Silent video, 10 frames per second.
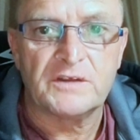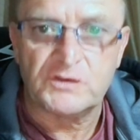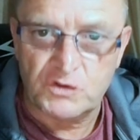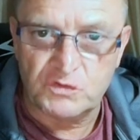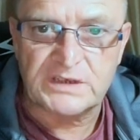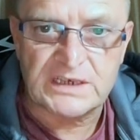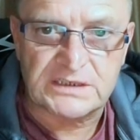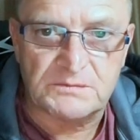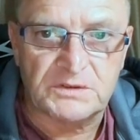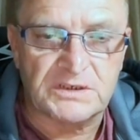the New
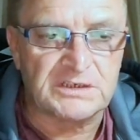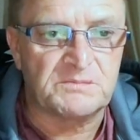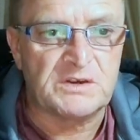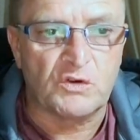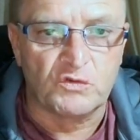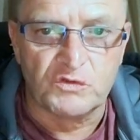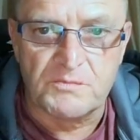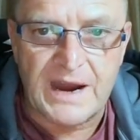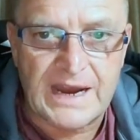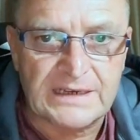Testament, has been
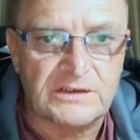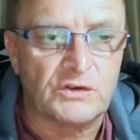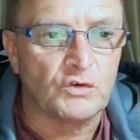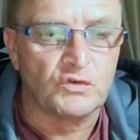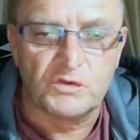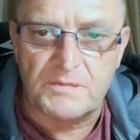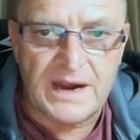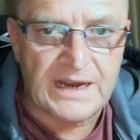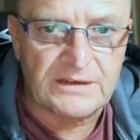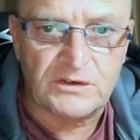undermined and
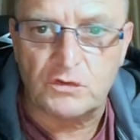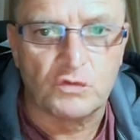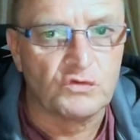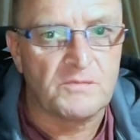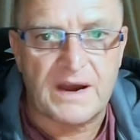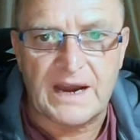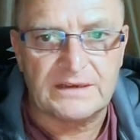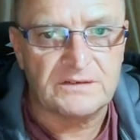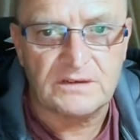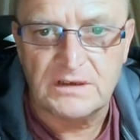undermined and undermined